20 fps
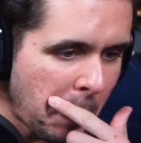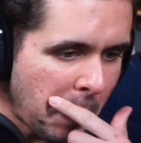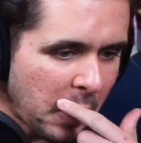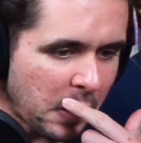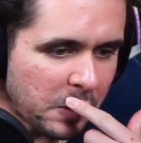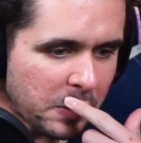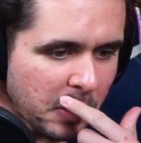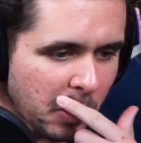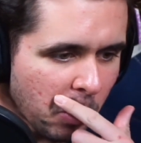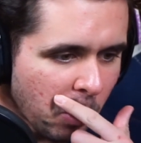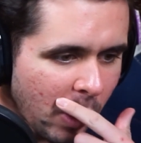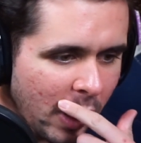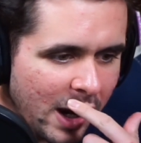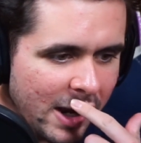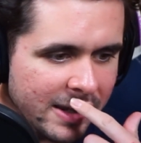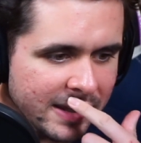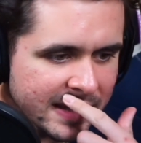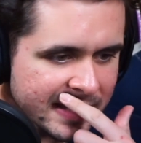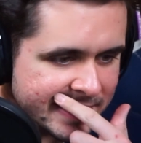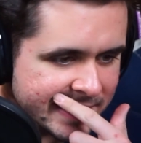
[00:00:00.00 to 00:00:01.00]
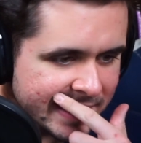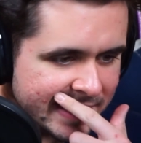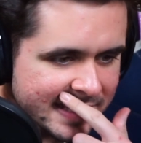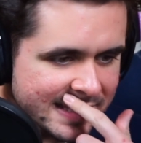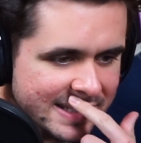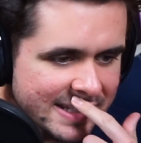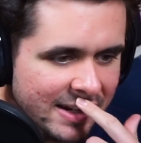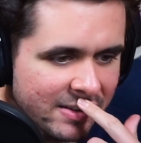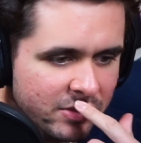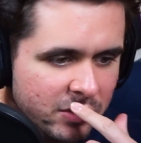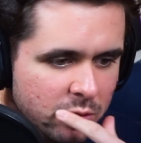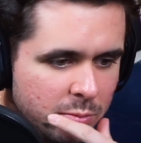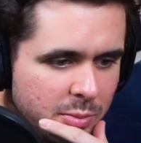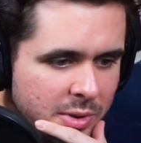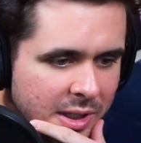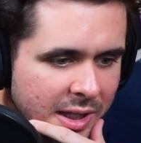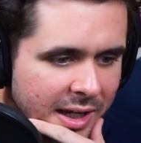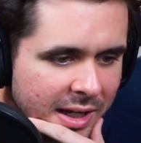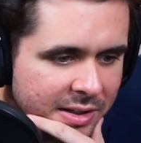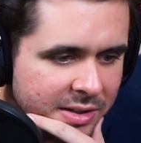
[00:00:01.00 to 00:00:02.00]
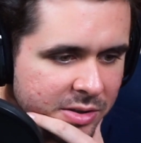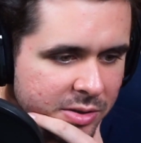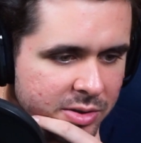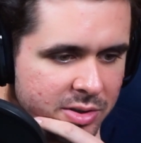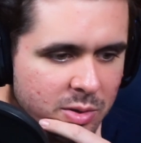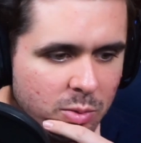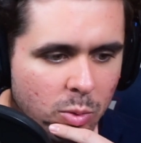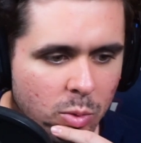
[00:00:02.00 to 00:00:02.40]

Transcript: I don't know why they said devil, but Hector is a